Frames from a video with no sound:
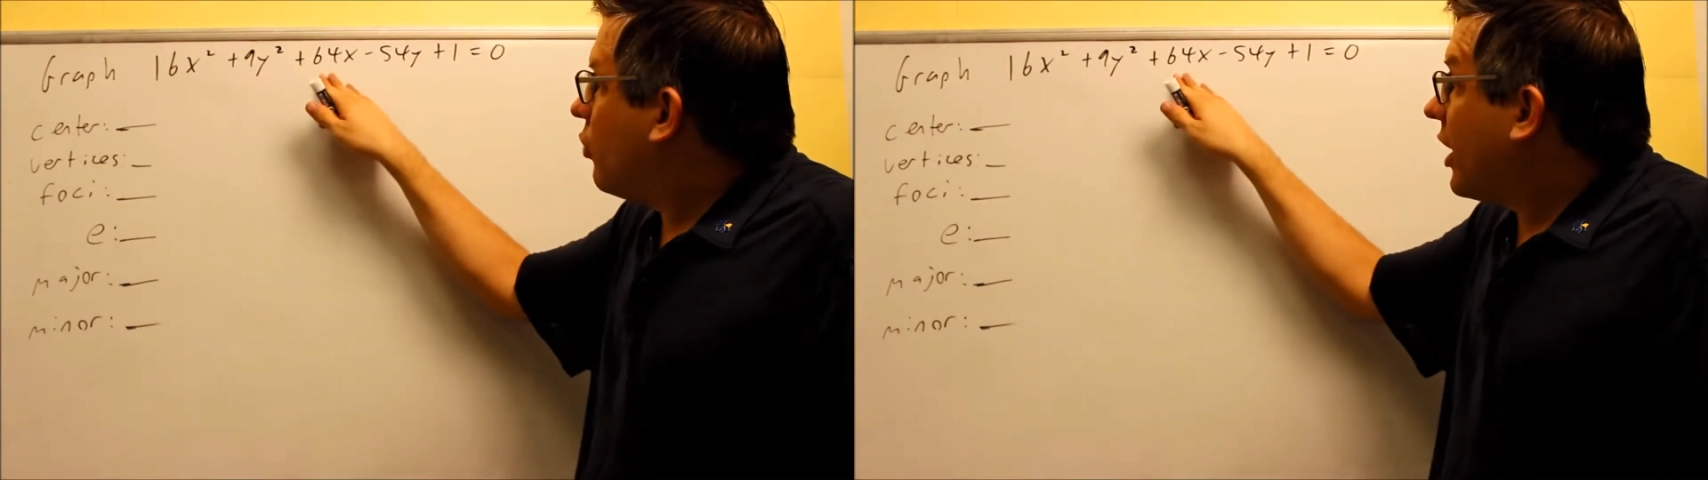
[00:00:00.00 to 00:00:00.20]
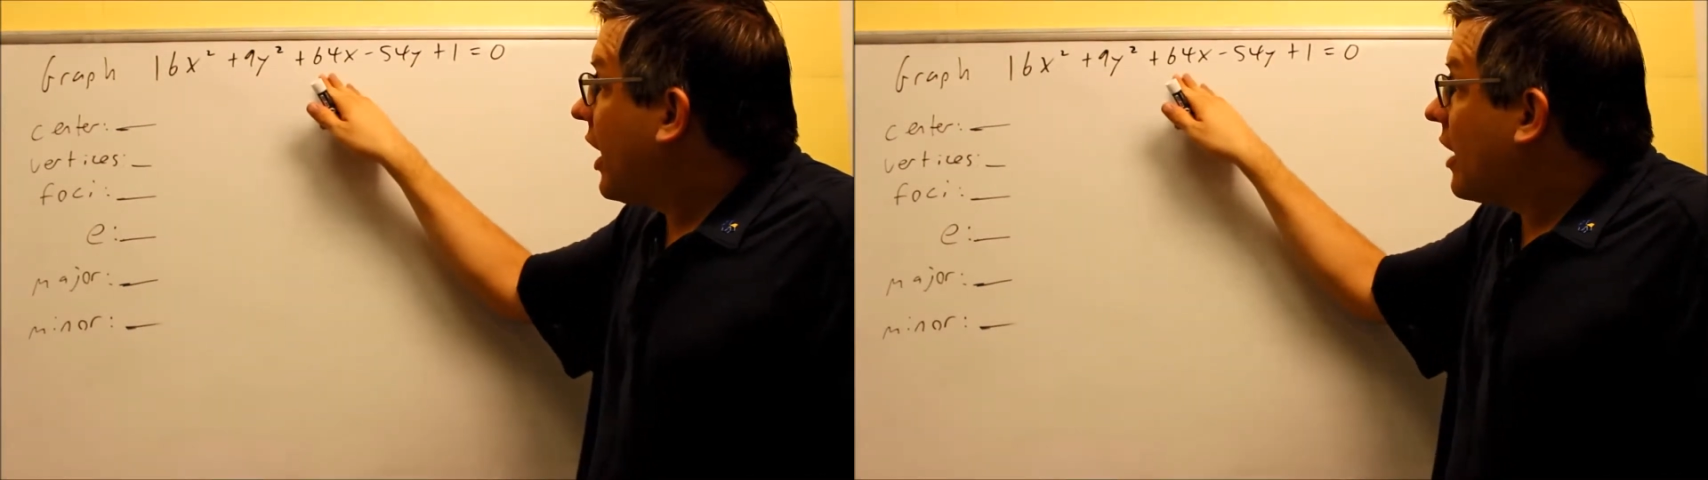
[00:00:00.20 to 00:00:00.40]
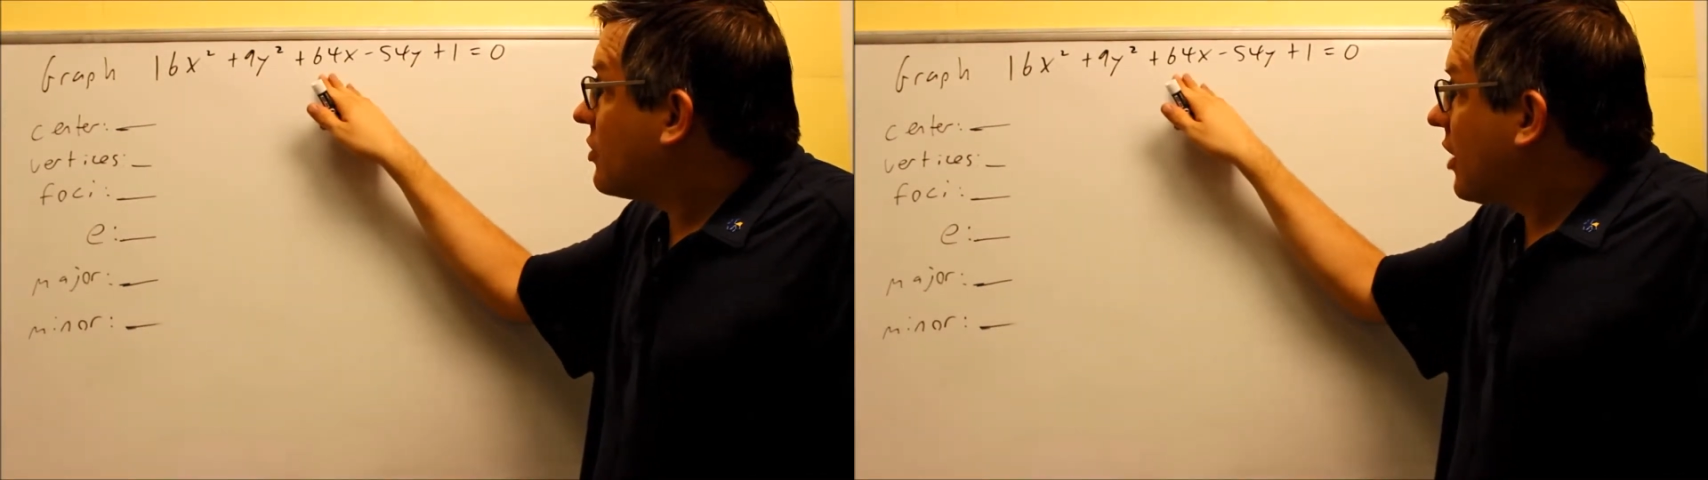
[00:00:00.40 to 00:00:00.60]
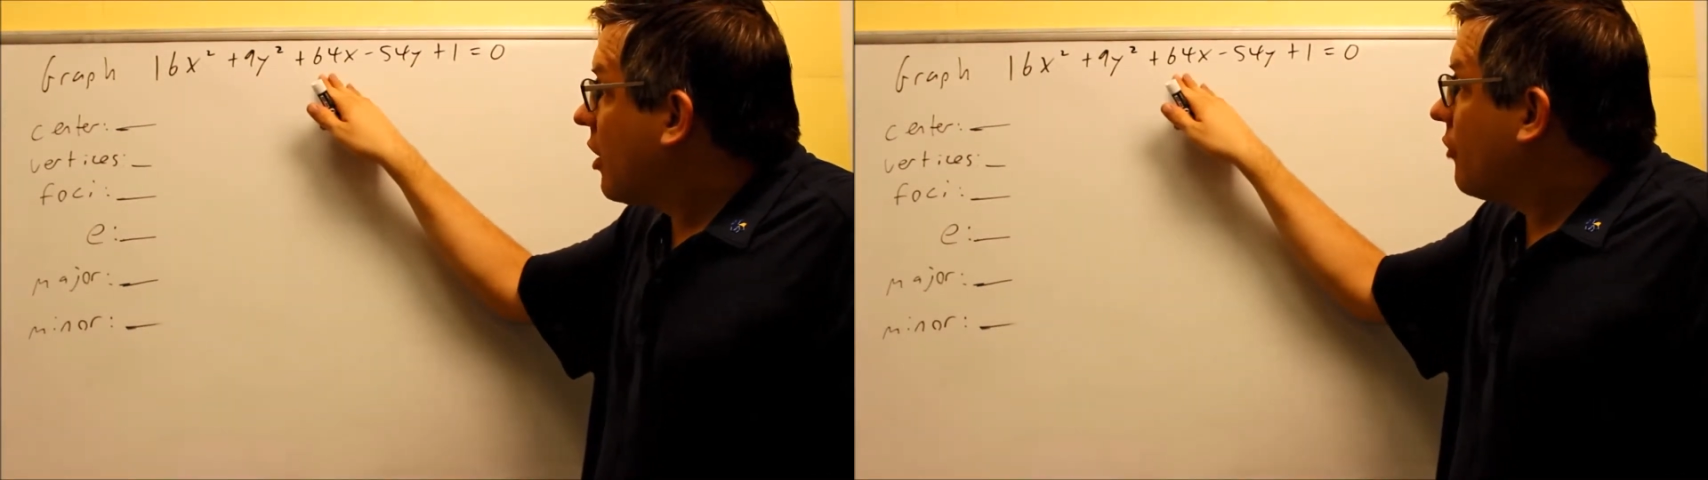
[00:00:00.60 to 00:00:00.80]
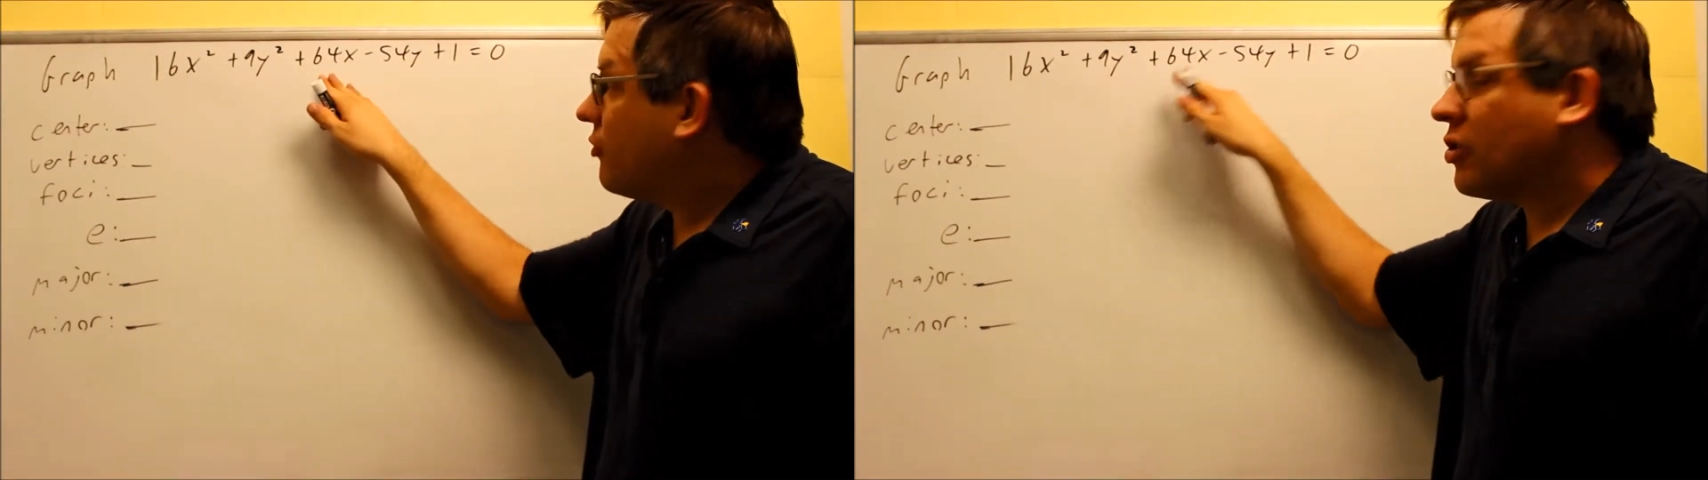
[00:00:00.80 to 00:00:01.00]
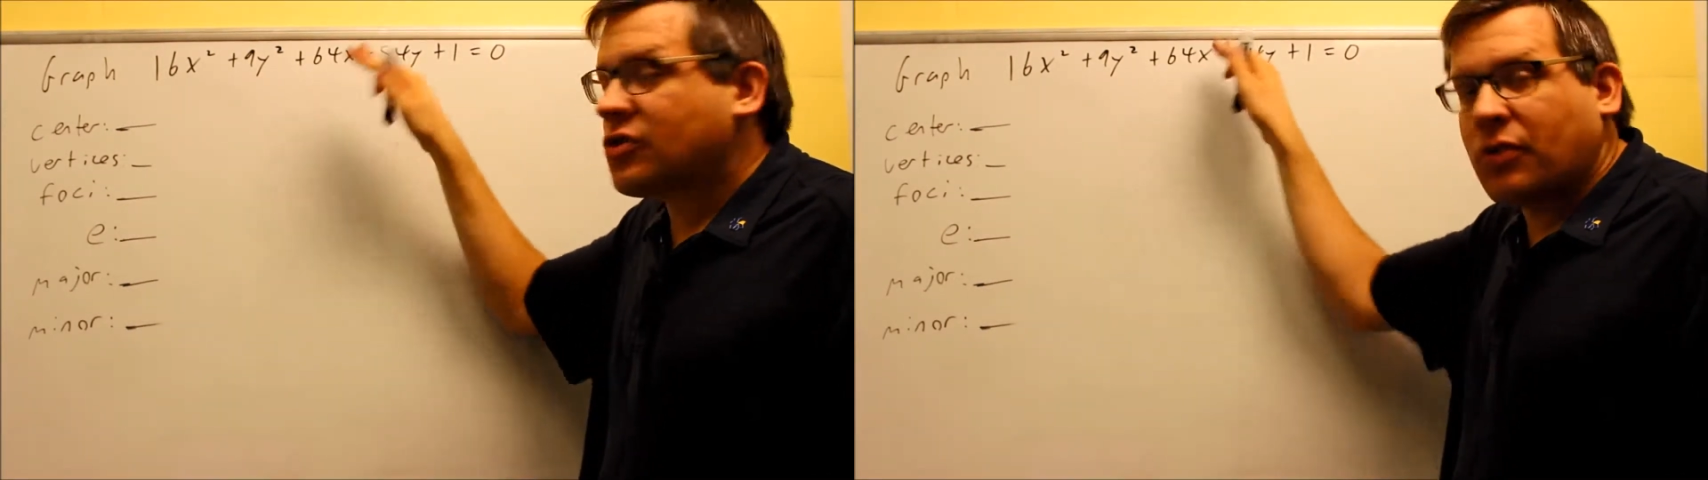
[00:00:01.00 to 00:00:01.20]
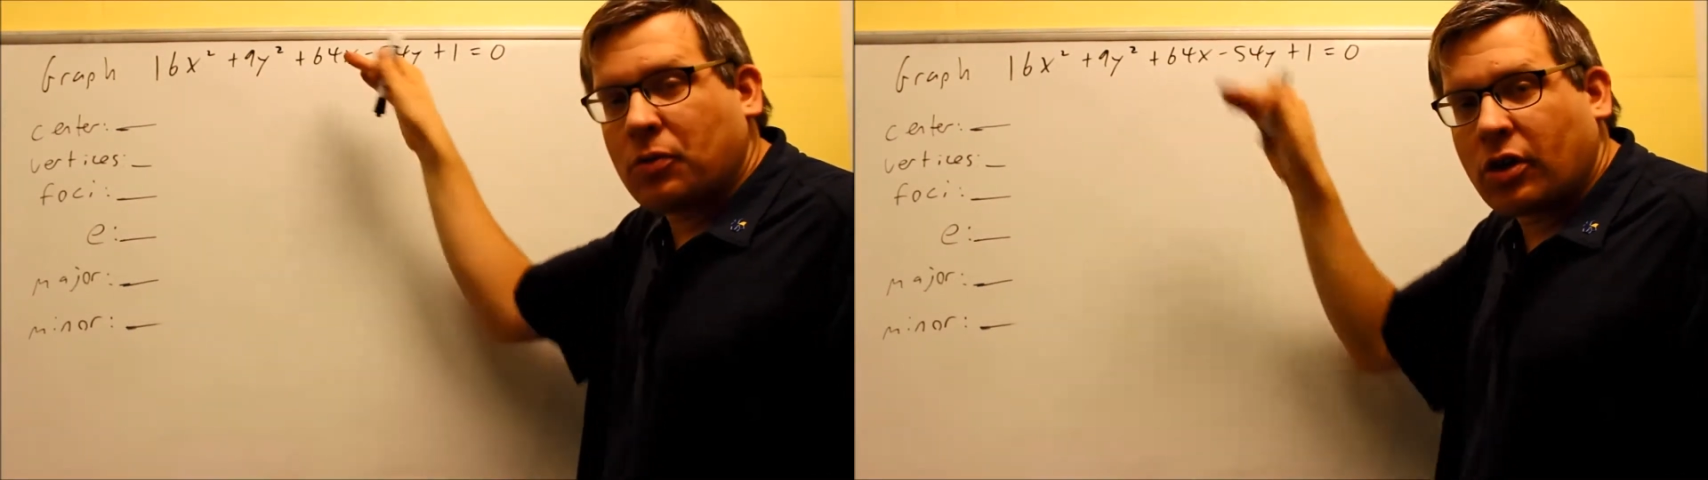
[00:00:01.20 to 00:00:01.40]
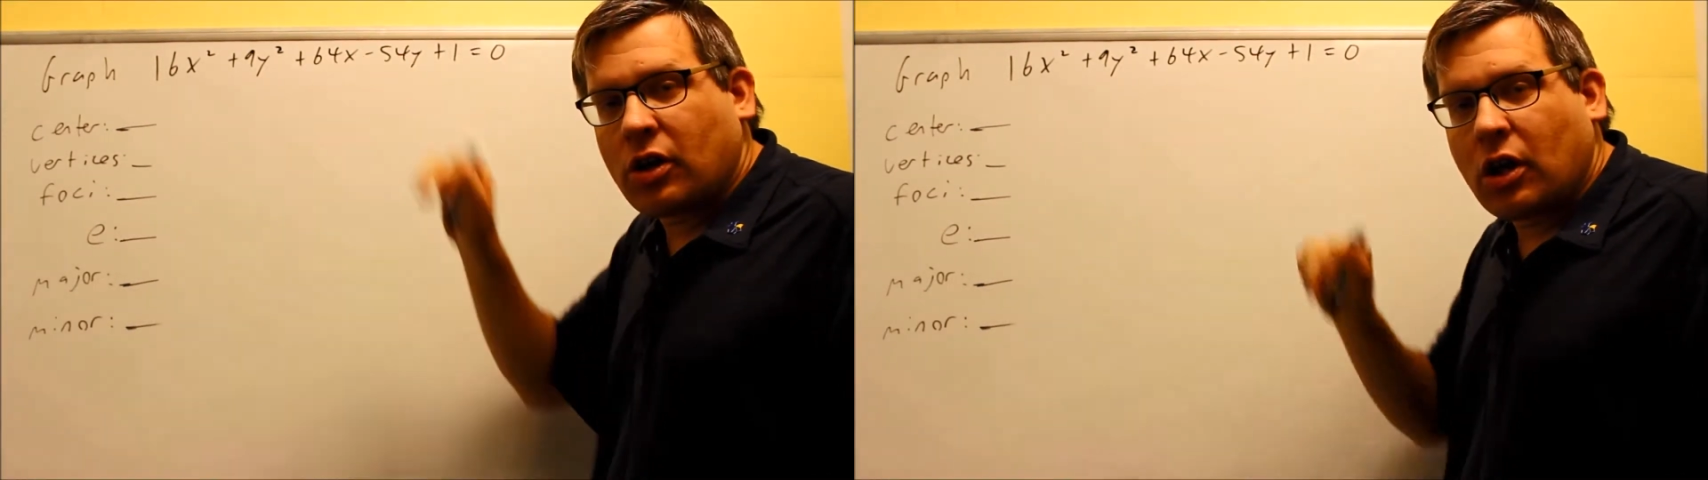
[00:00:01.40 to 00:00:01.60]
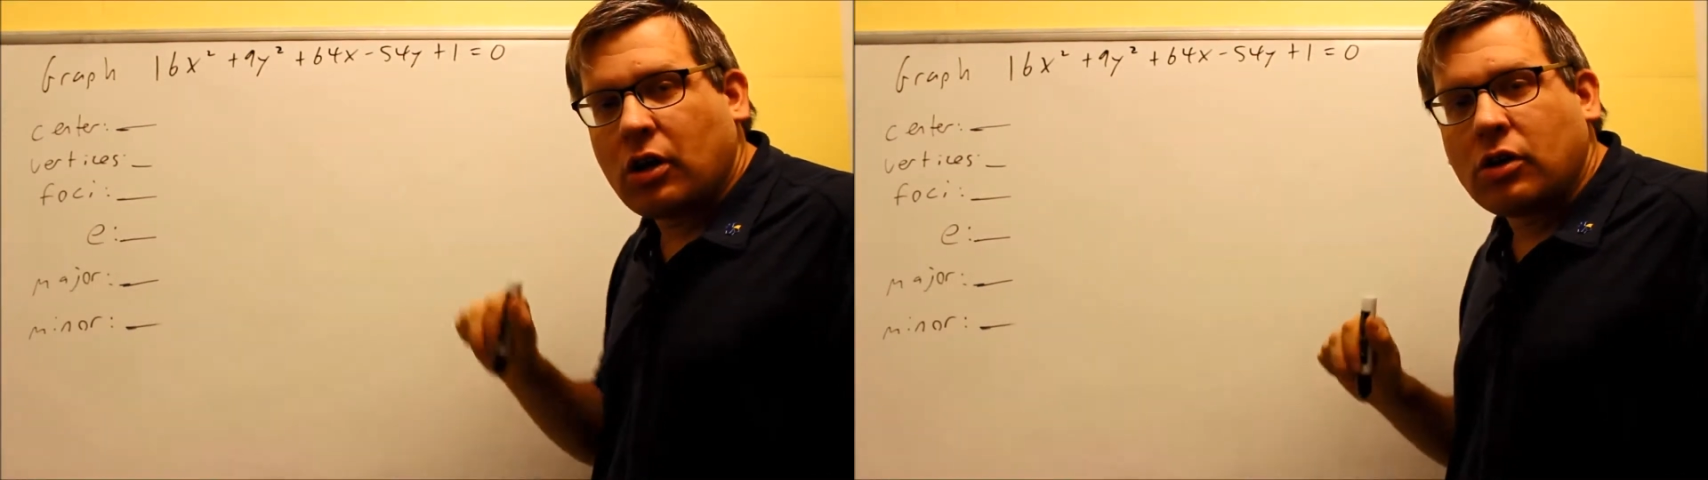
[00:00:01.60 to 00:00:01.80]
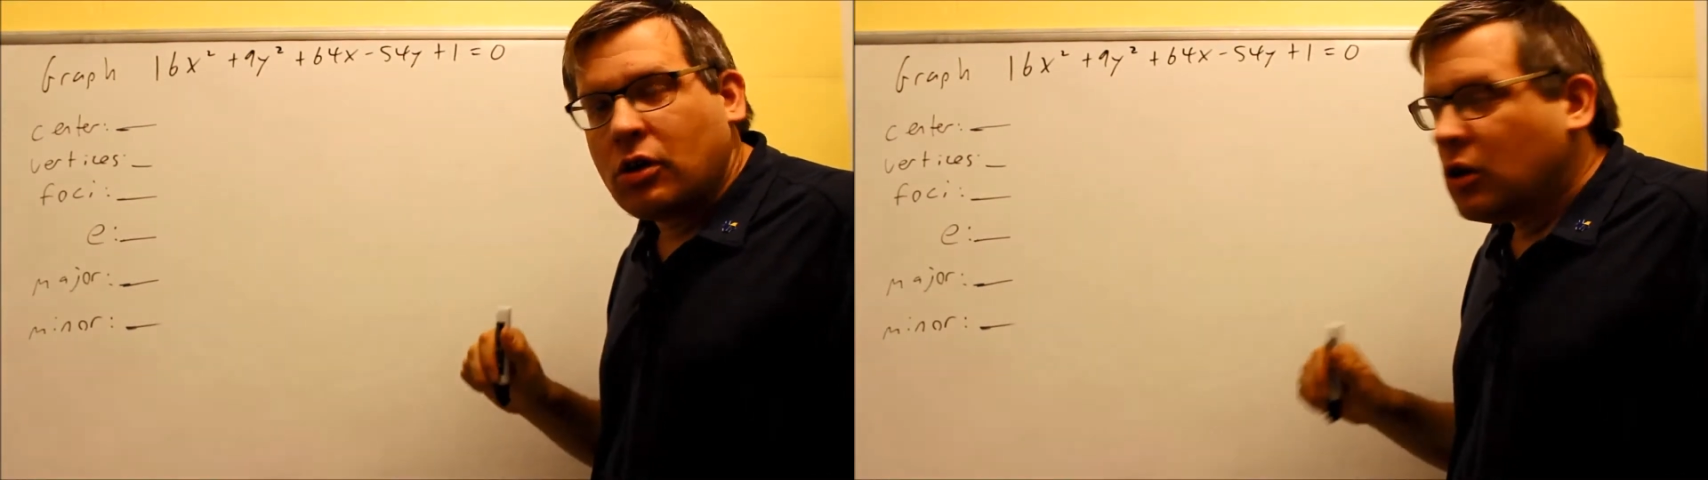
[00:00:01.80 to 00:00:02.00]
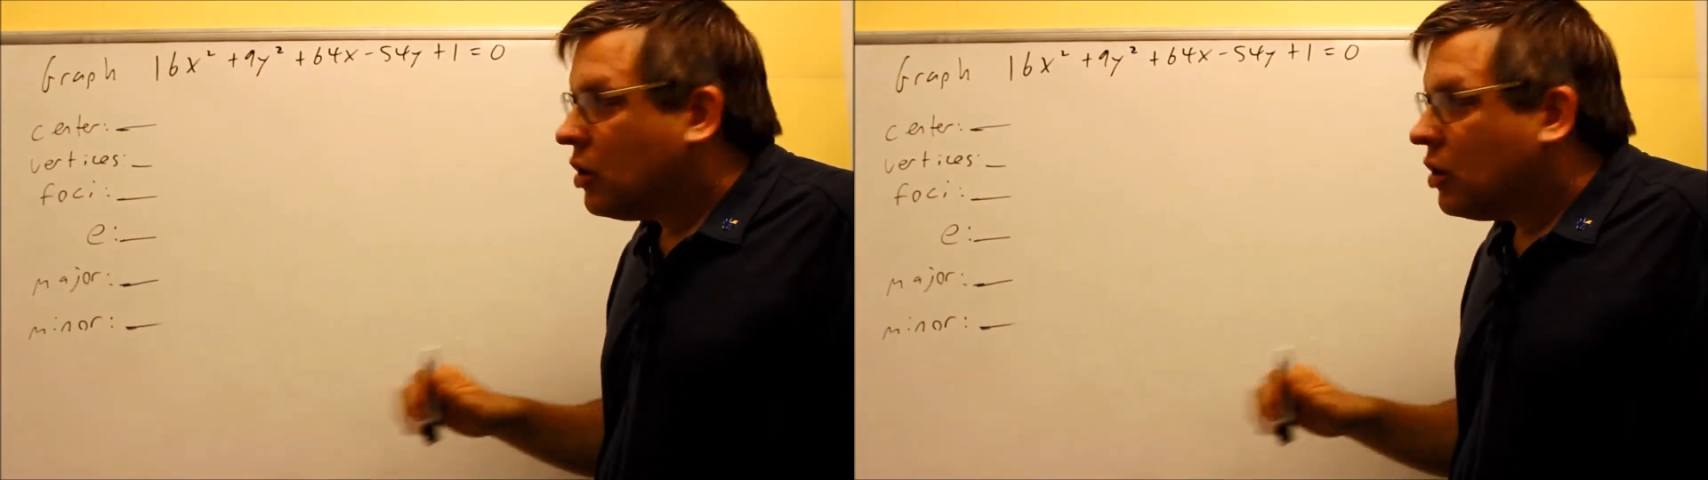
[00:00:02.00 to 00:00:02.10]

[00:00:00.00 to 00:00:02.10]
we can't tell just from looking at it